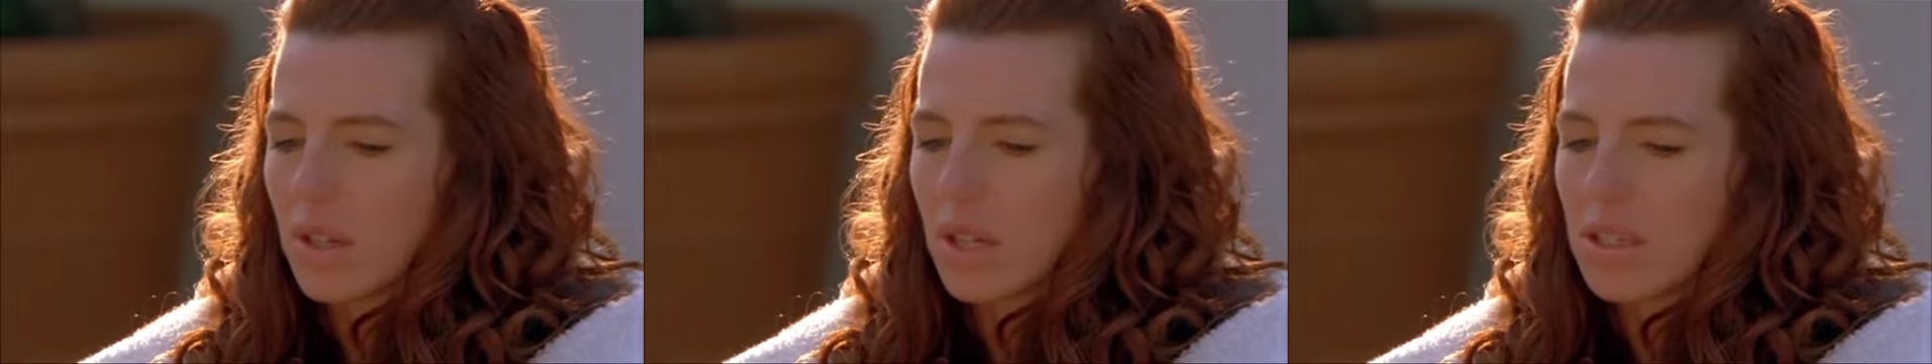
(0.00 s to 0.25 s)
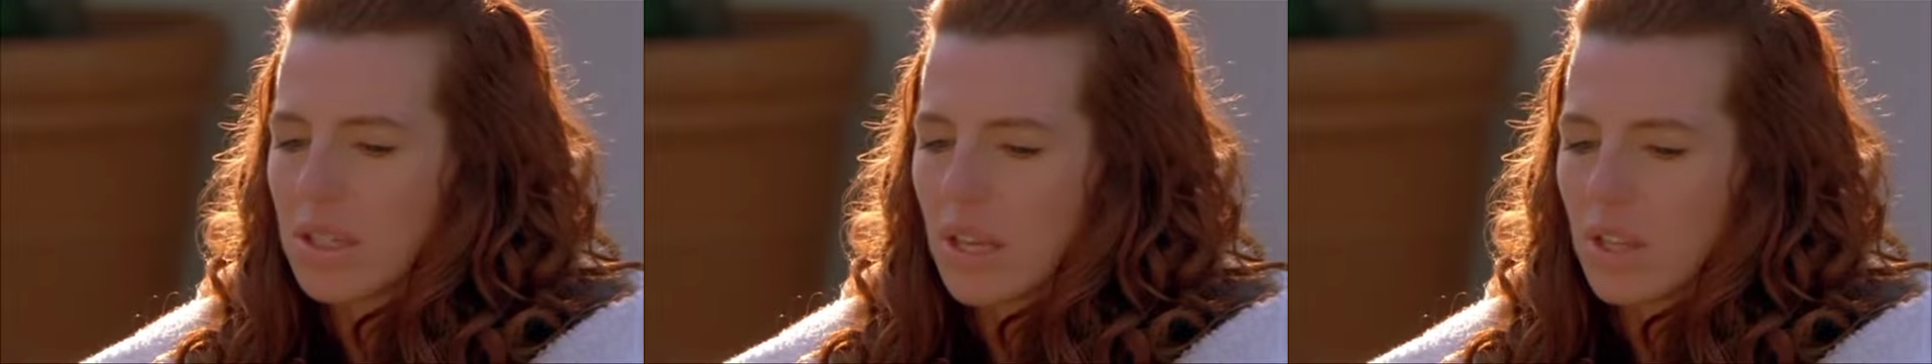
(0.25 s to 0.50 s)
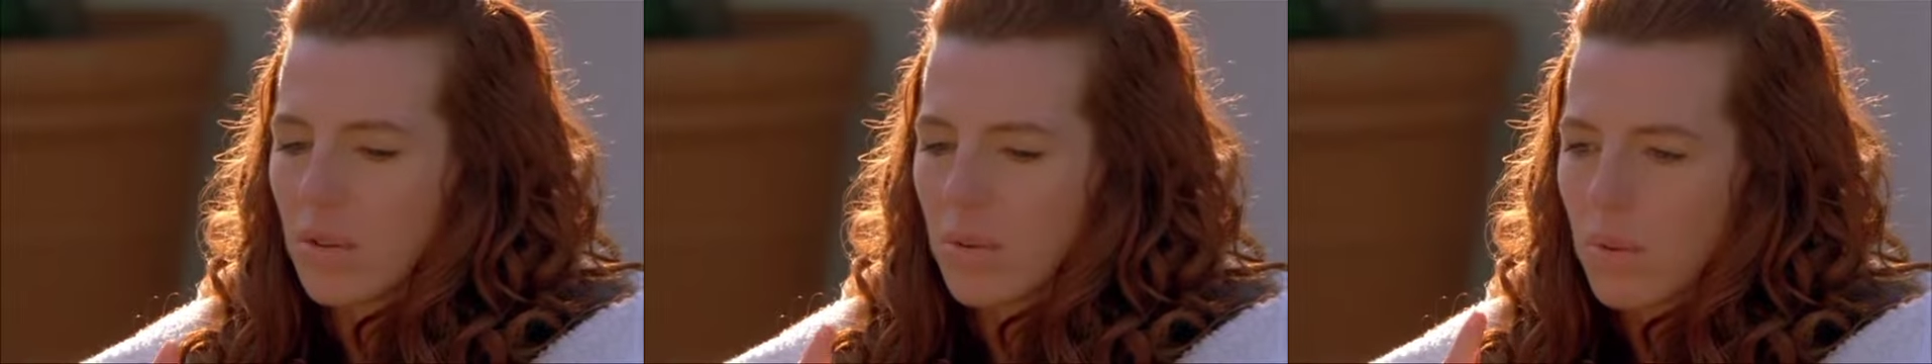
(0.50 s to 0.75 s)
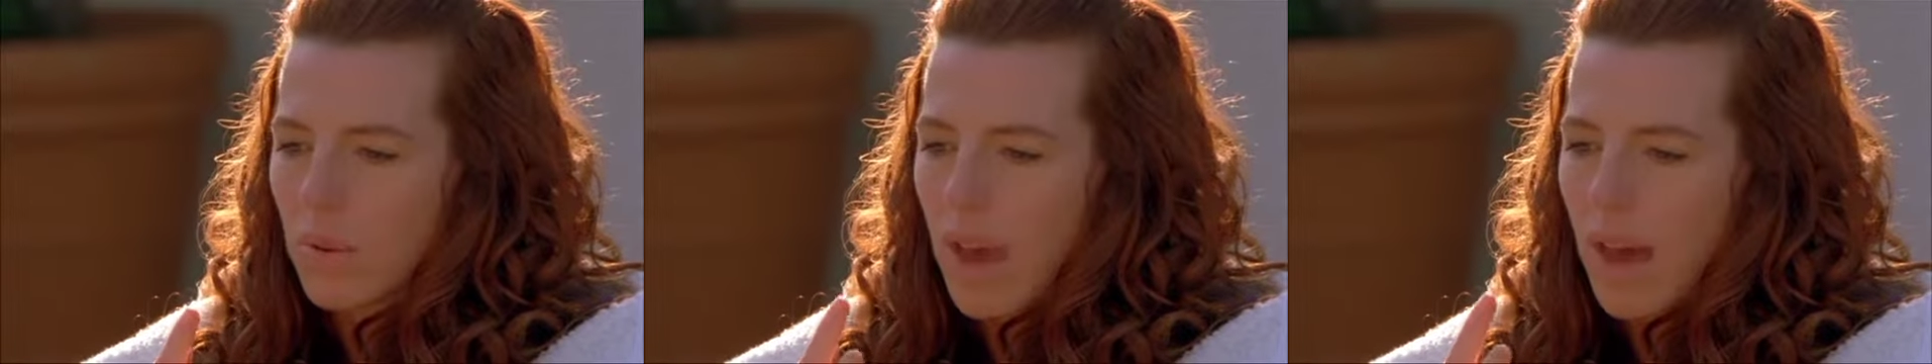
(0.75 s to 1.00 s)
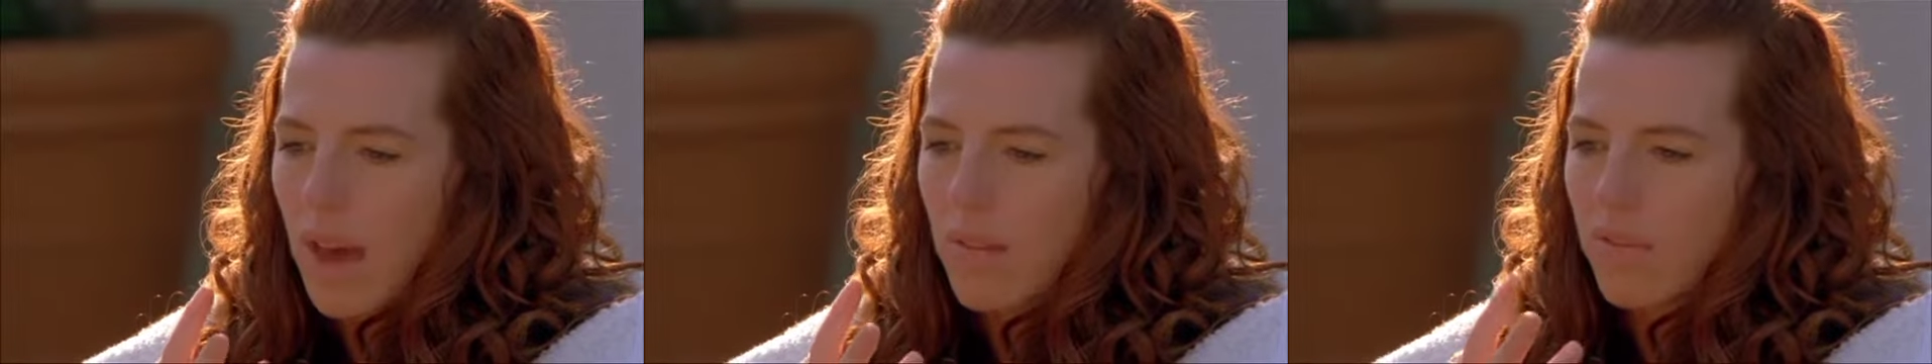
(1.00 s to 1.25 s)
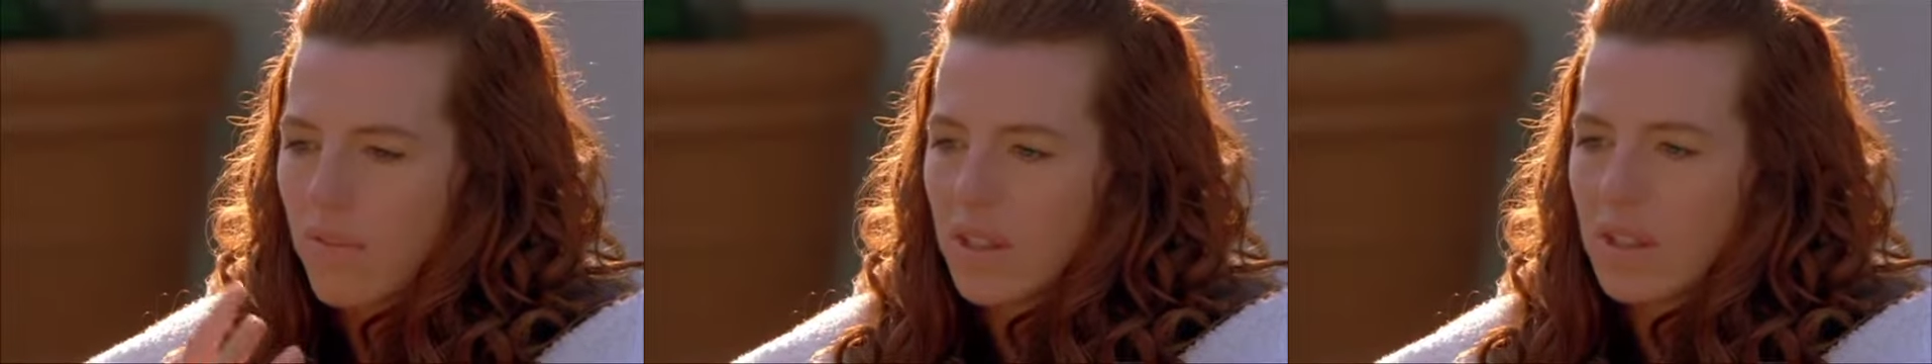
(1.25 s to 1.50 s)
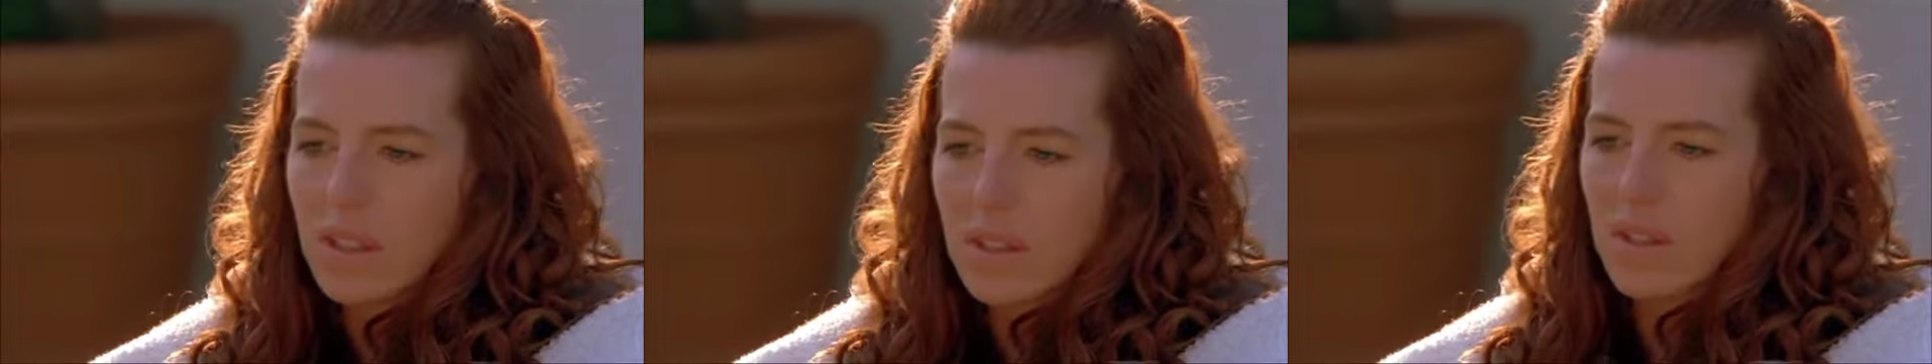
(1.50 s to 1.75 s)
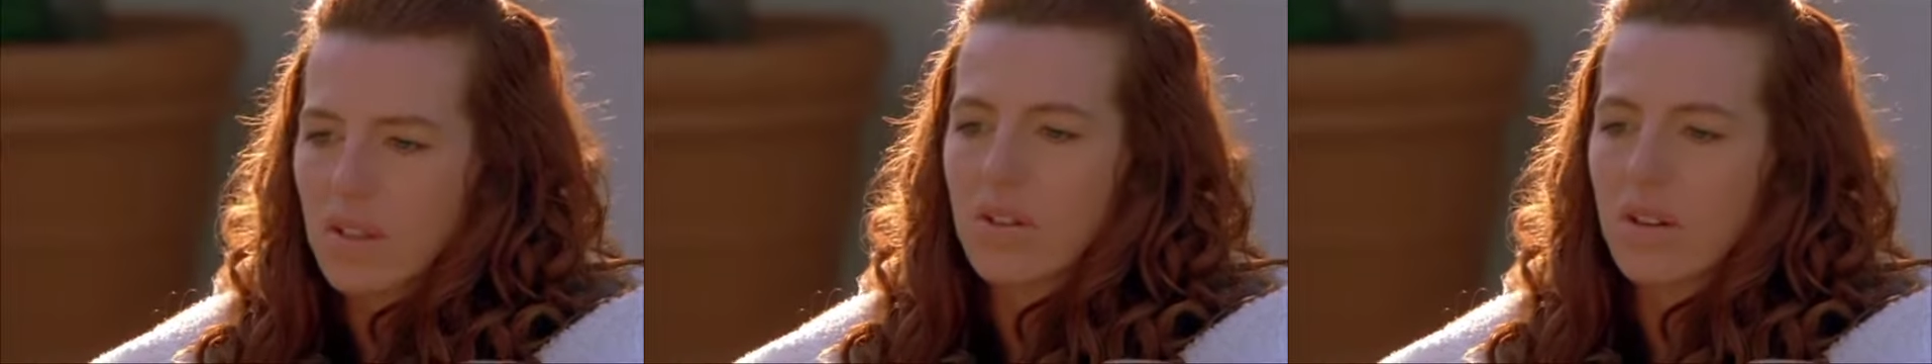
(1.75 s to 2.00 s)
it's that you have
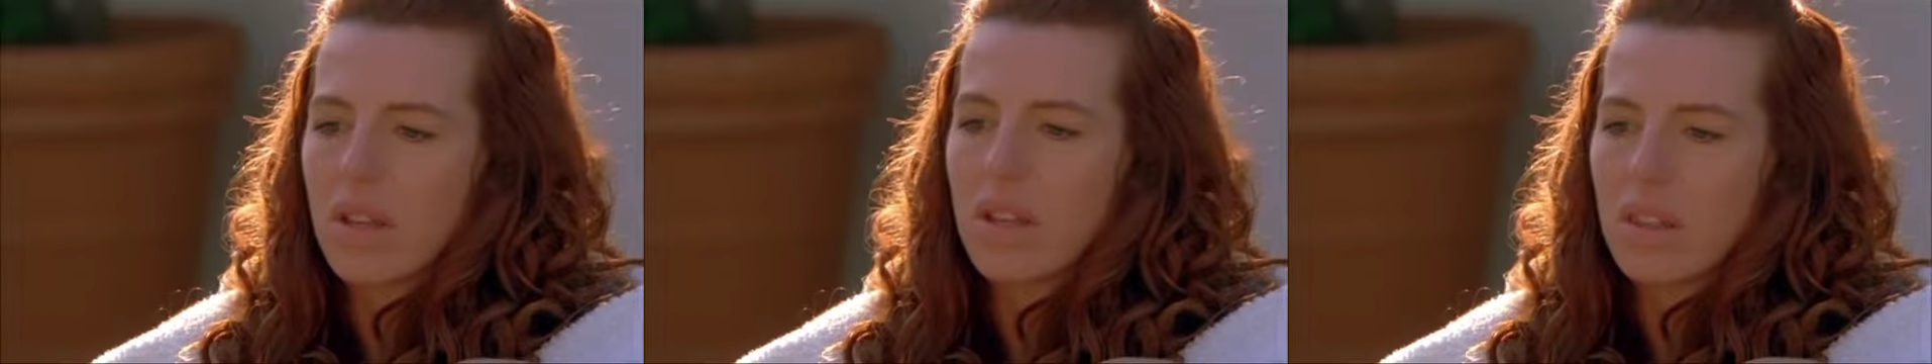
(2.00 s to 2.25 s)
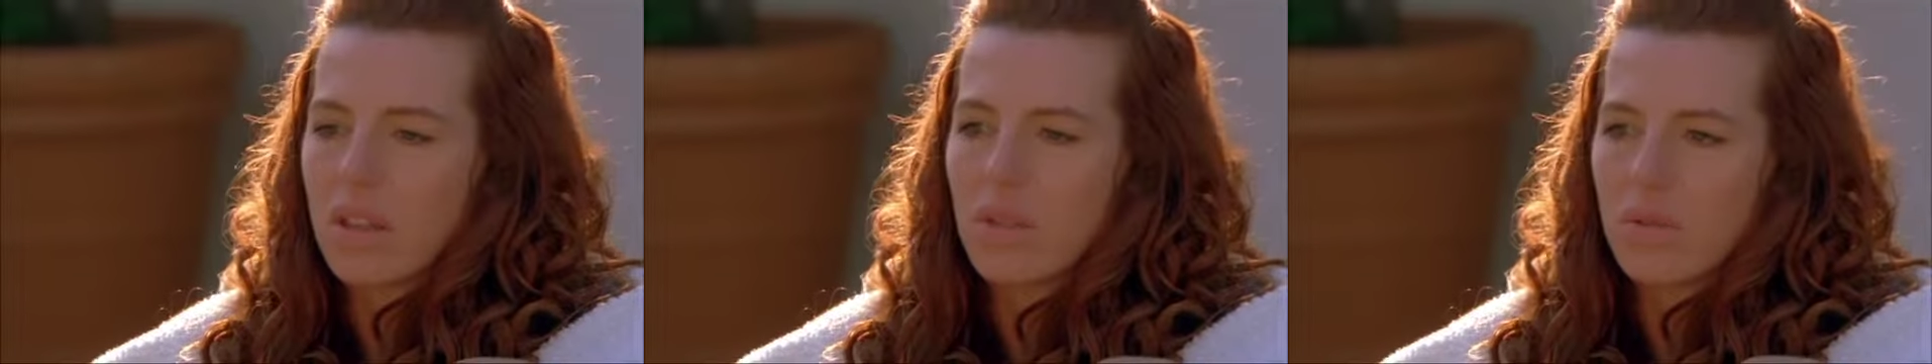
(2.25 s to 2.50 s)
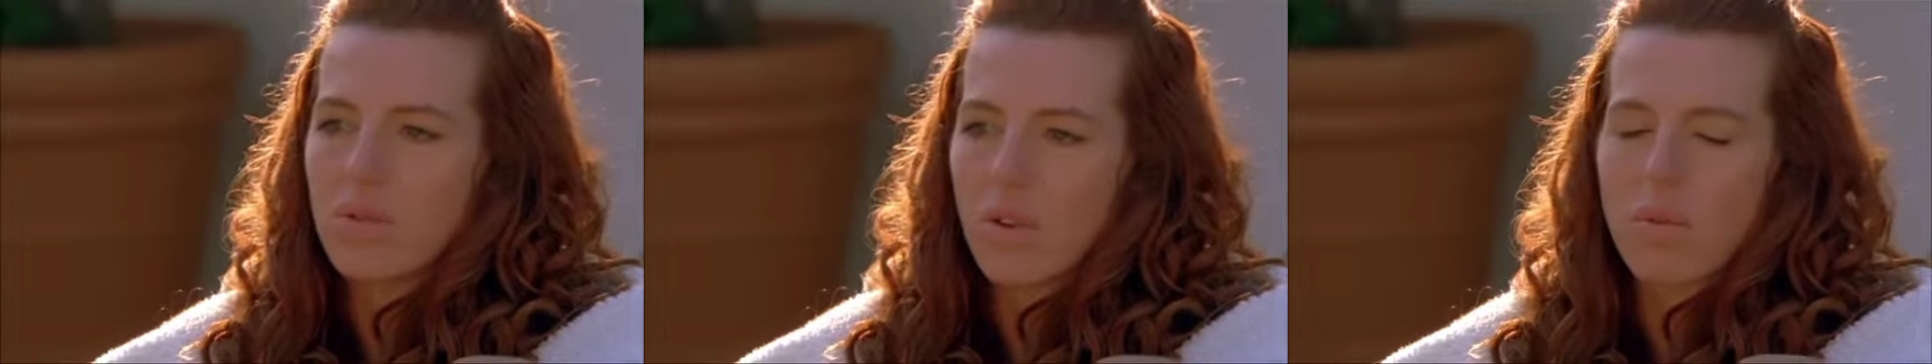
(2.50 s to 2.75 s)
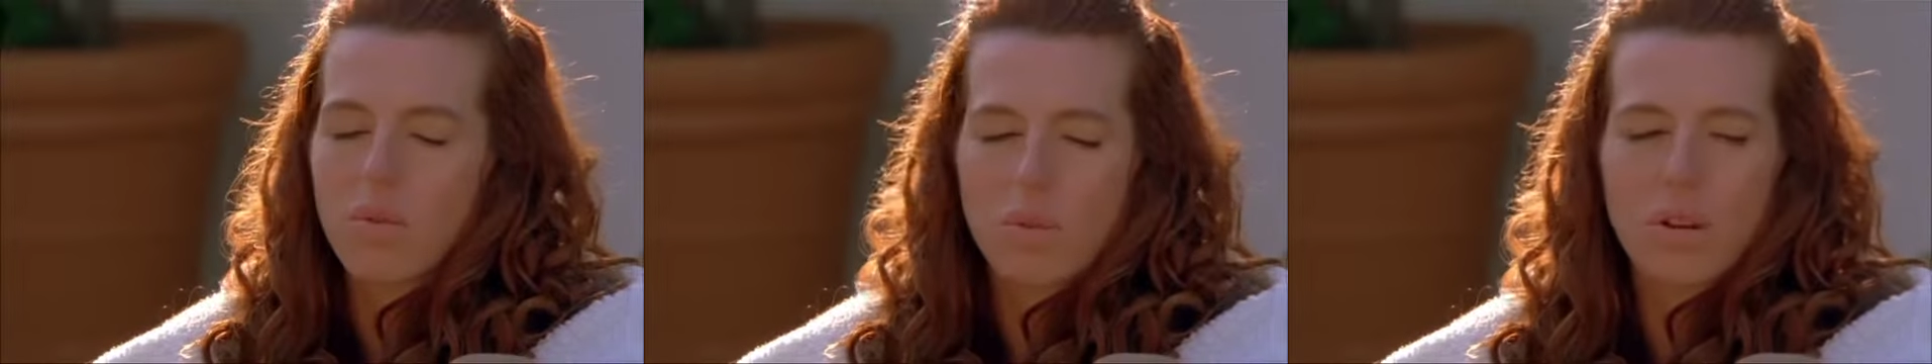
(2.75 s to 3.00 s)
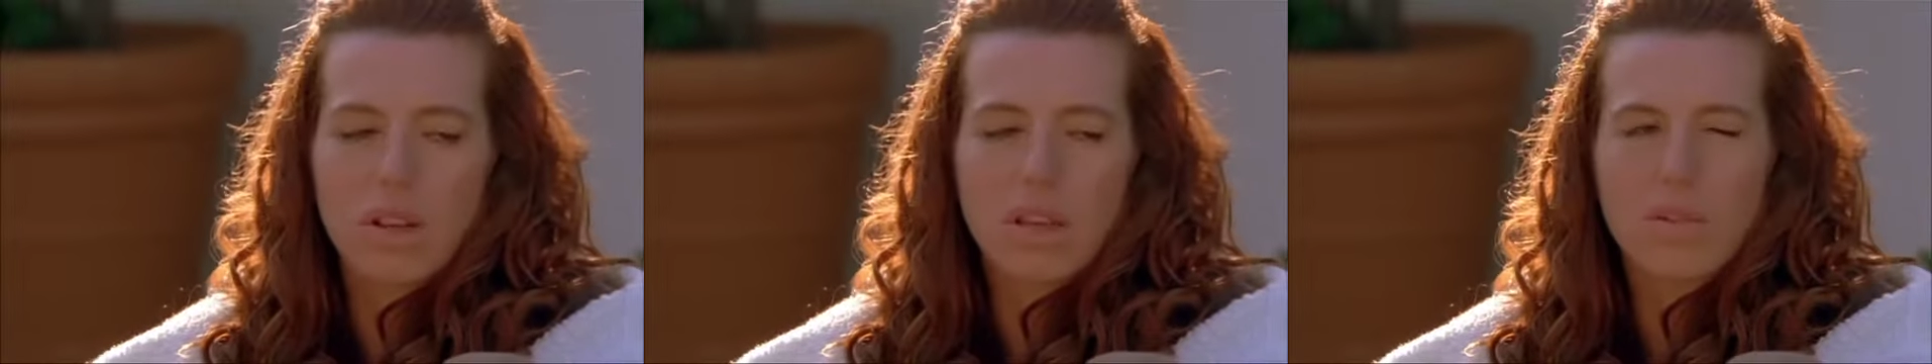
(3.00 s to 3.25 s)
feelings underneath that you don't want to